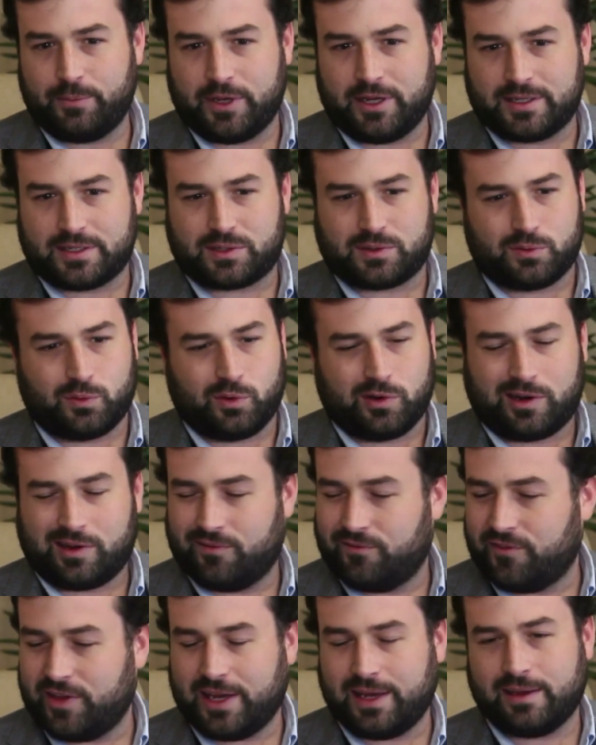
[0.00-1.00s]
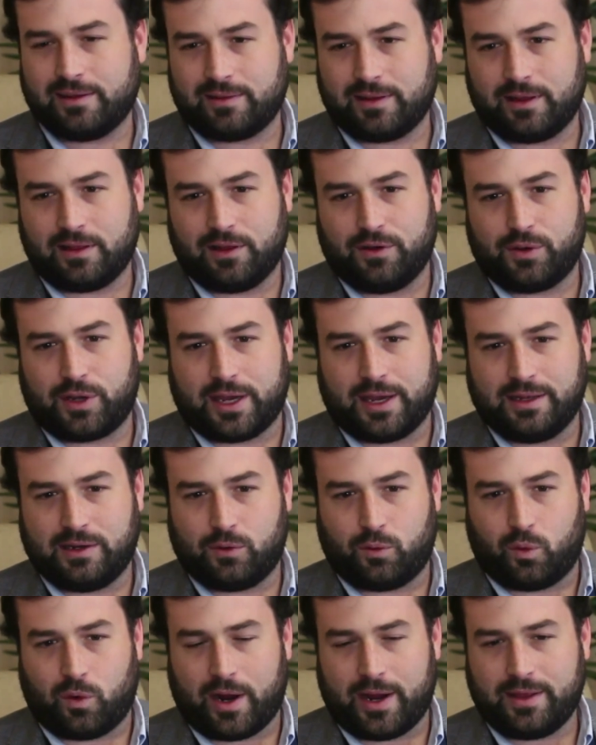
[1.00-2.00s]
It's conveniently
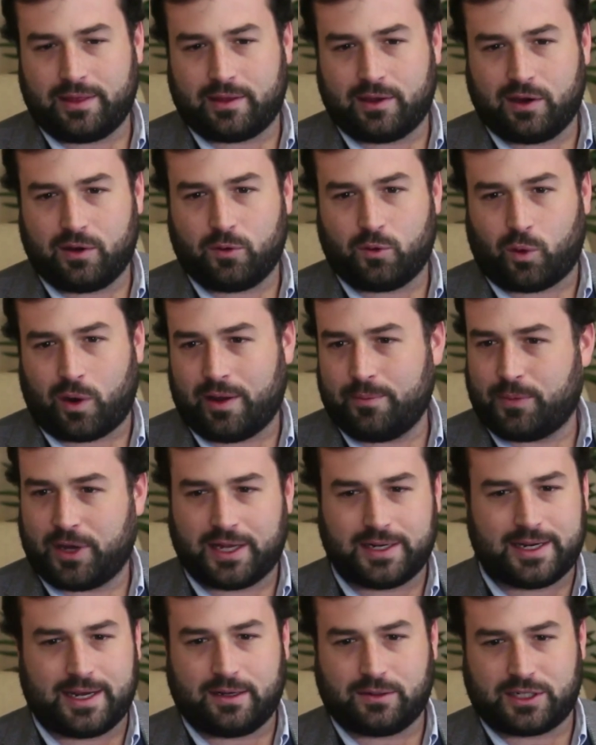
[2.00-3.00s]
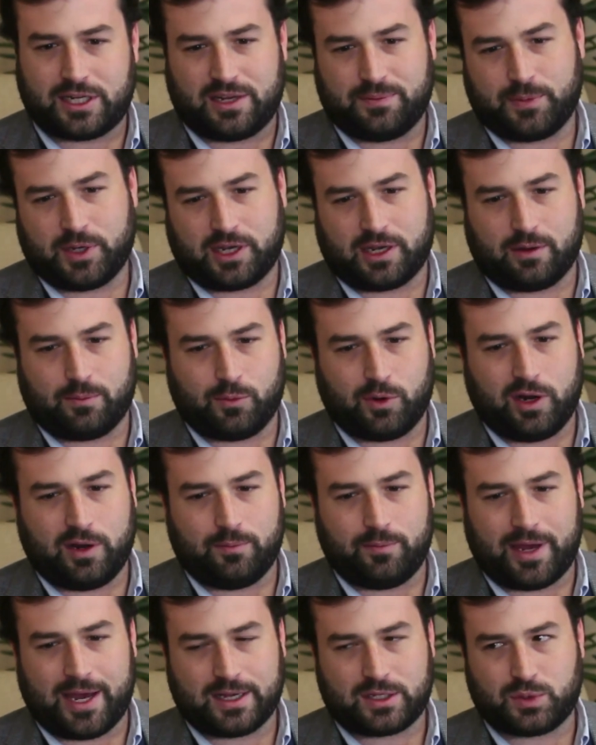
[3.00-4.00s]
located right there, right by downtown Montgomery
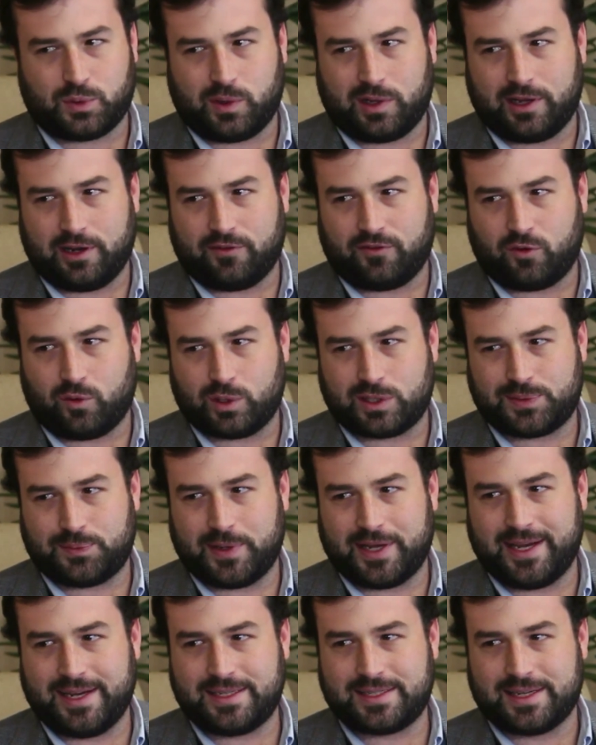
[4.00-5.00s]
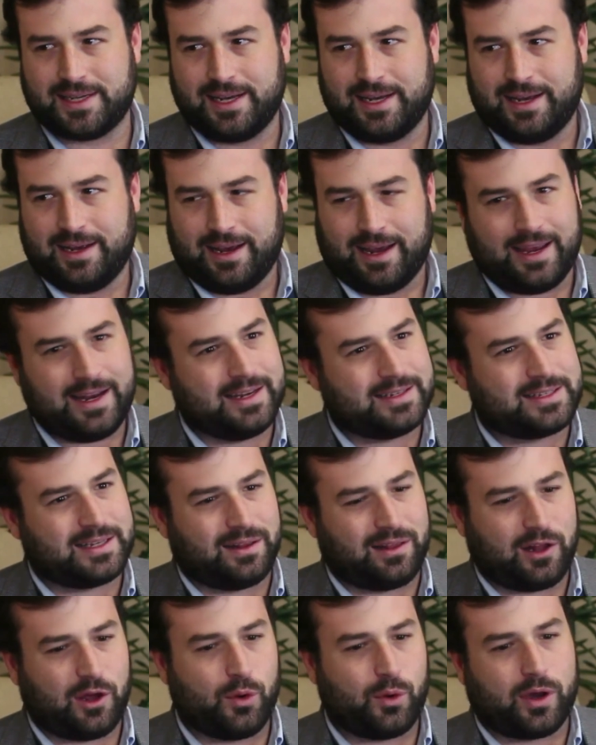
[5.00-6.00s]
and Maxwell Air Force Base, and it's a
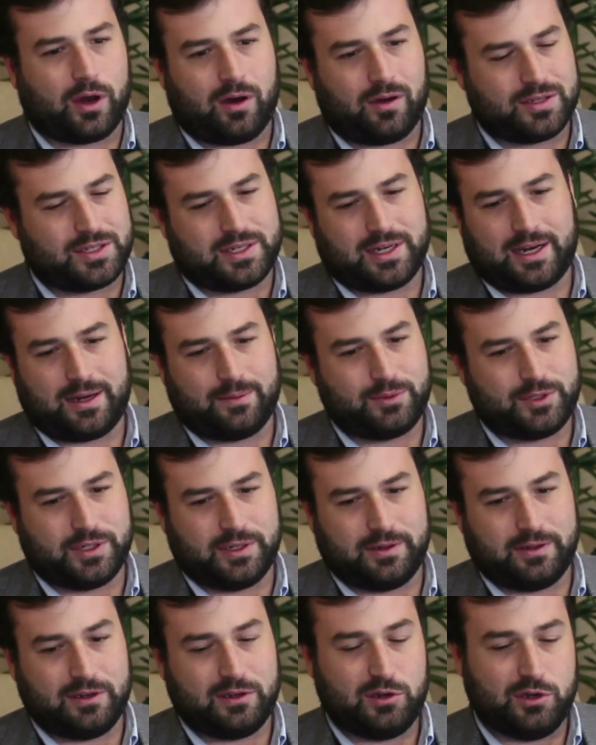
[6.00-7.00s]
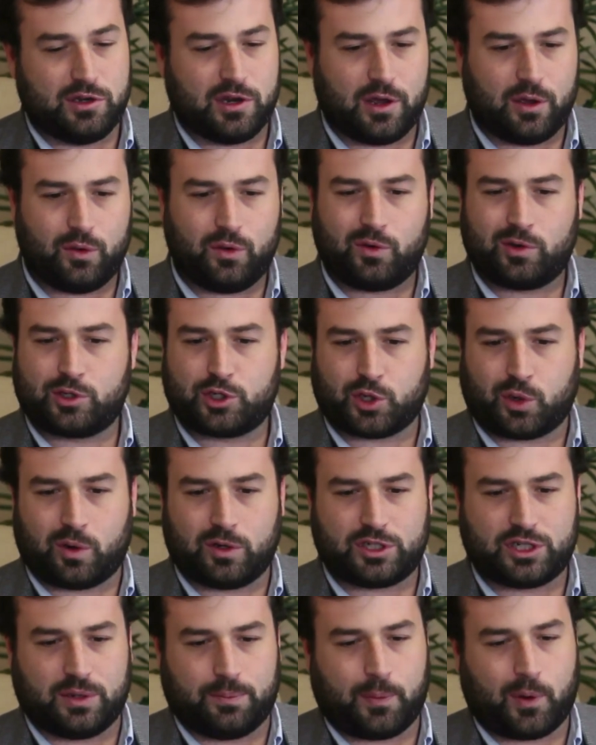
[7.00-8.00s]
low-cost option. No
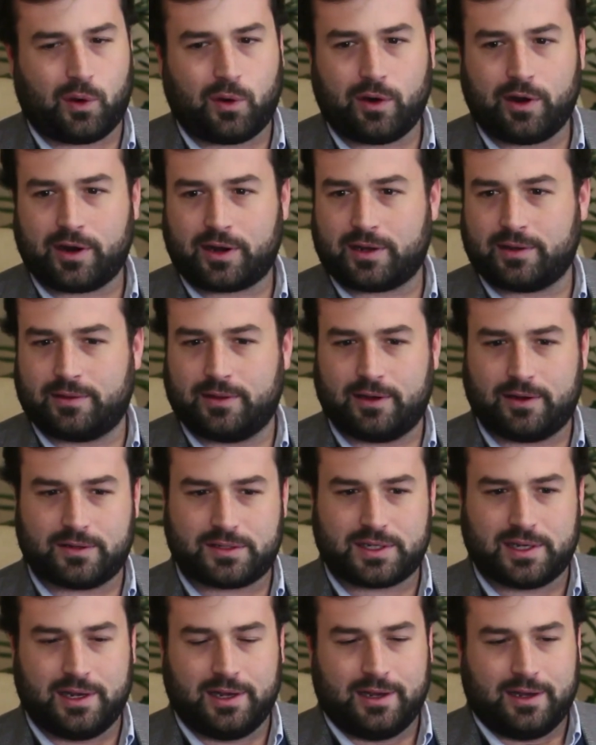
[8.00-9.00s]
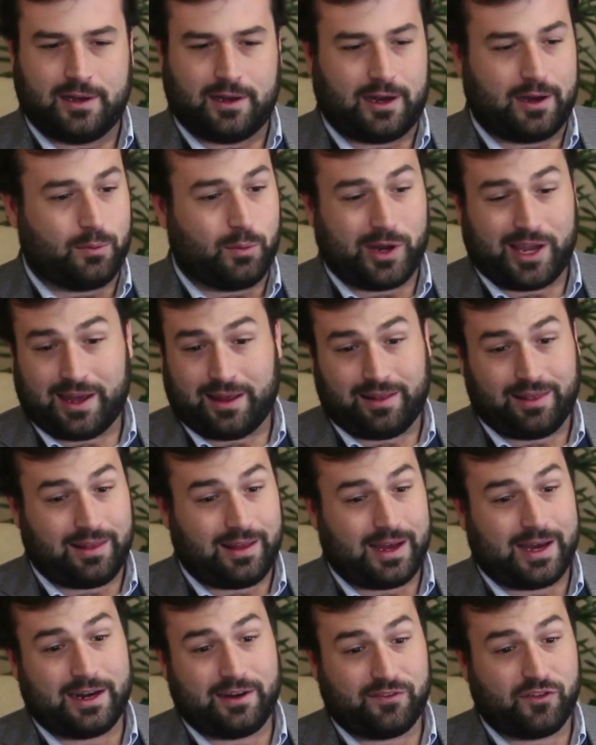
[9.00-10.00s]
charge to park. There's, um, we got a
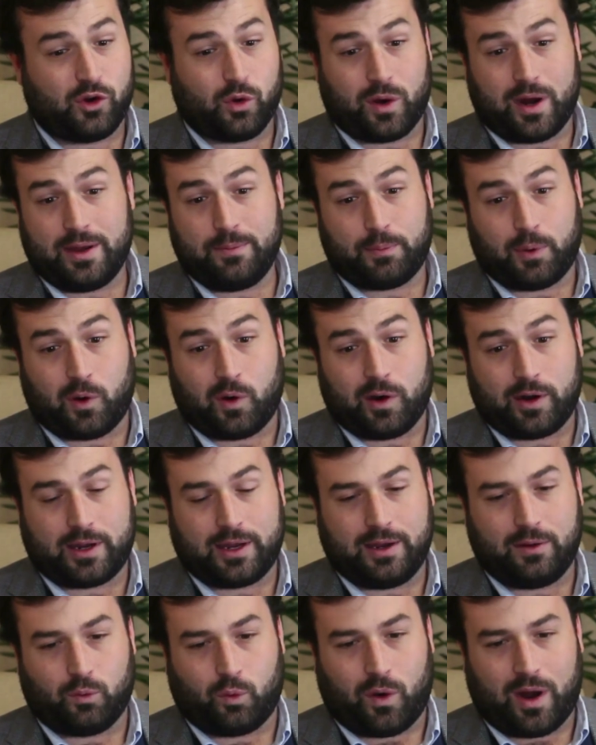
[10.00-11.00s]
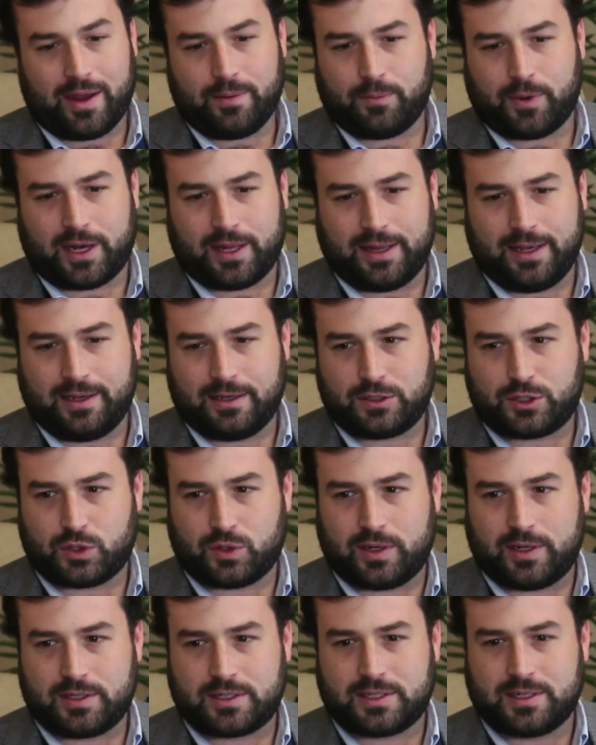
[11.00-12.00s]
lot of great parking right by the
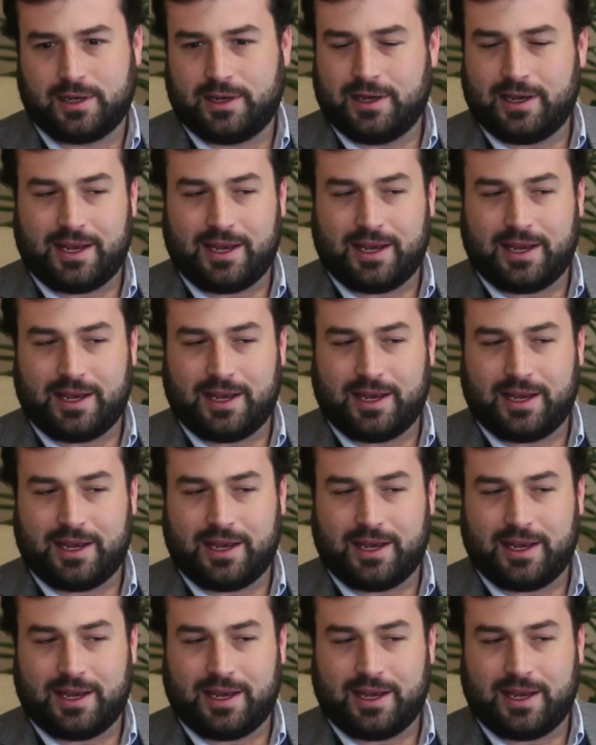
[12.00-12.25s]
entrance.